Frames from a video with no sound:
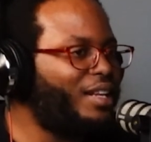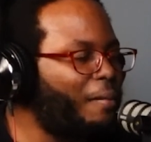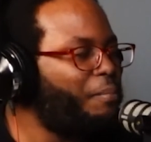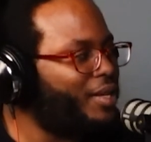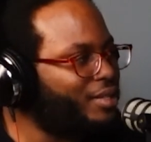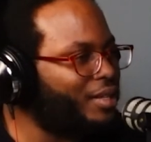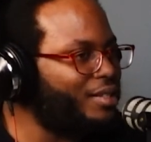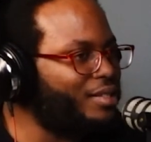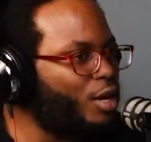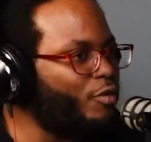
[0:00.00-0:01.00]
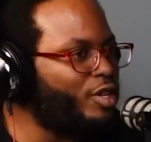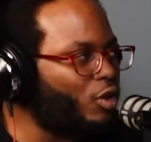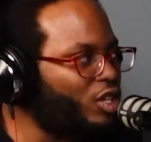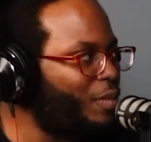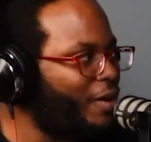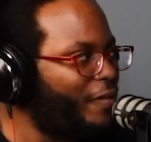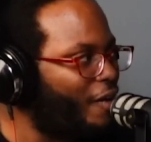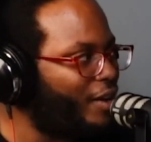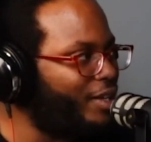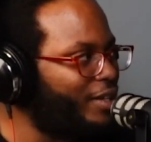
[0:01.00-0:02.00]
Limp Bizkit's "Results May
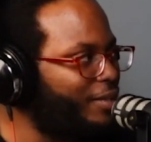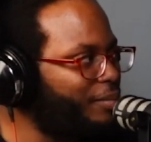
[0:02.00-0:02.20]
Varied."